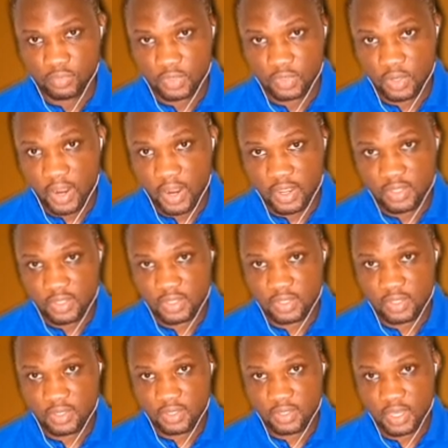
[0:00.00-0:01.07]
Right?
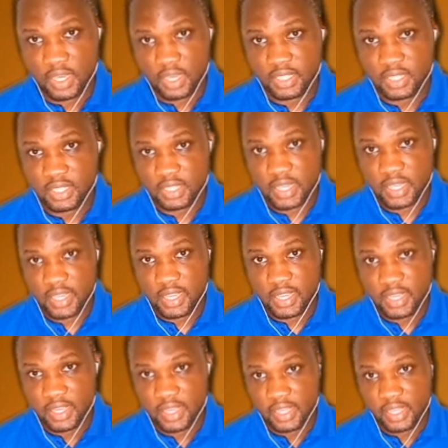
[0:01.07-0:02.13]
A C
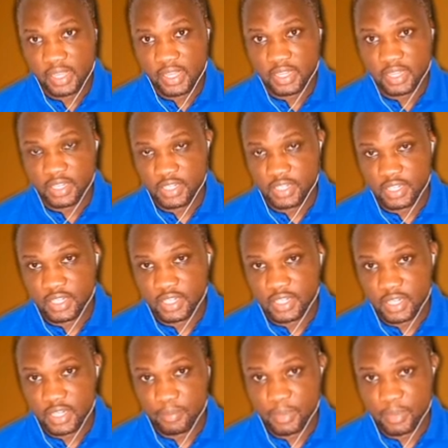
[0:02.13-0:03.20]

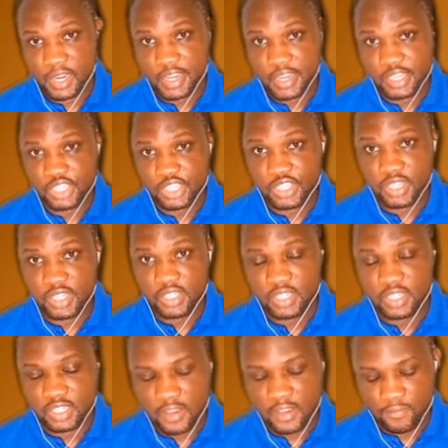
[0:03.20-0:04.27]
diminished
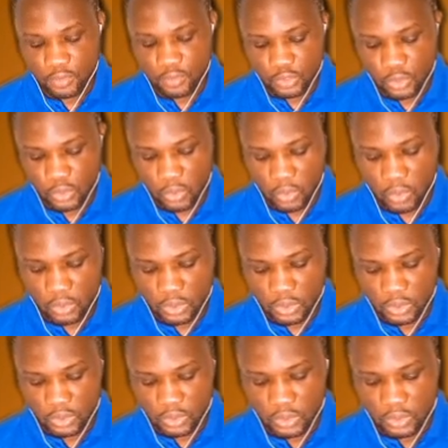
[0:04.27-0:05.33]
7th chord.
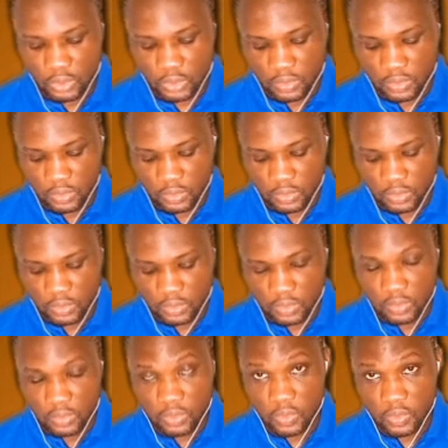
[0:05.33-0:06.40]

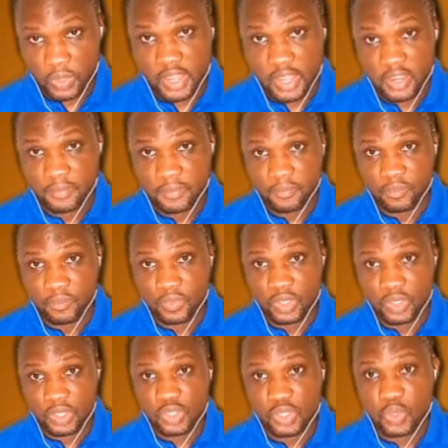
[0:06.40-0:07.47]
Okay?
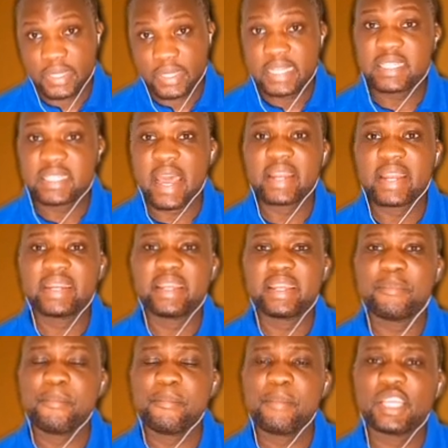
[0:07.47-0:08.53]
So these are the
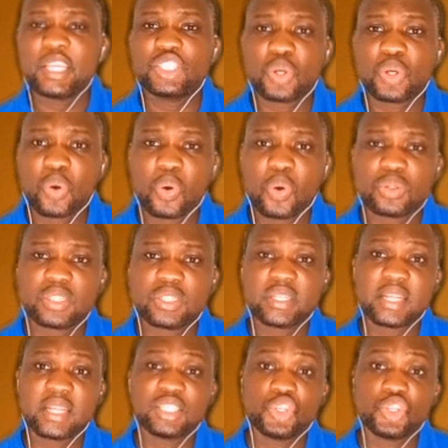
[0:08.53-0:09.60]
major chords
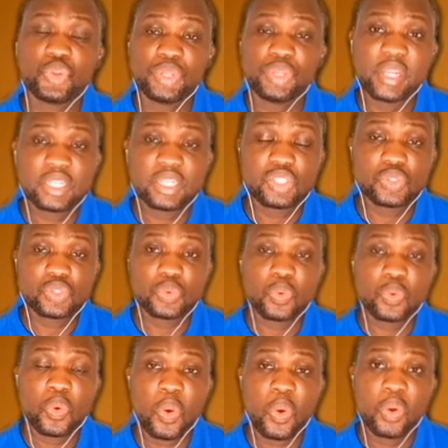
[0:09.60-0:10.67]
that you need
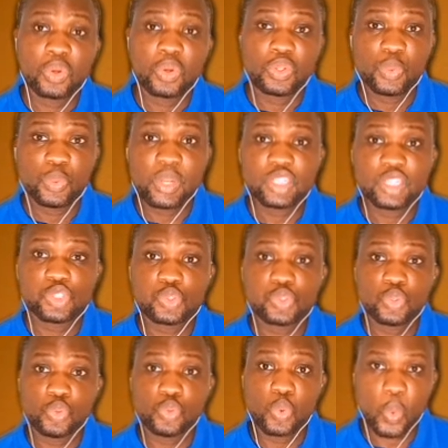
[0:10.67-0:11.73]
to
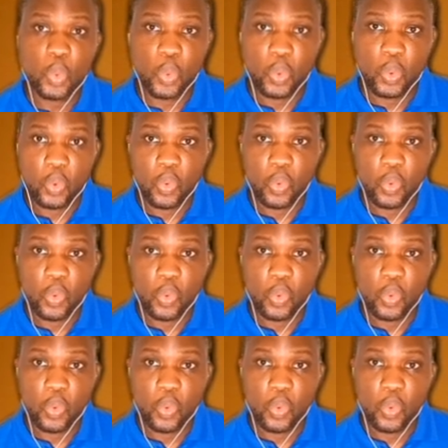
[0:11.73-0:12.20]
know.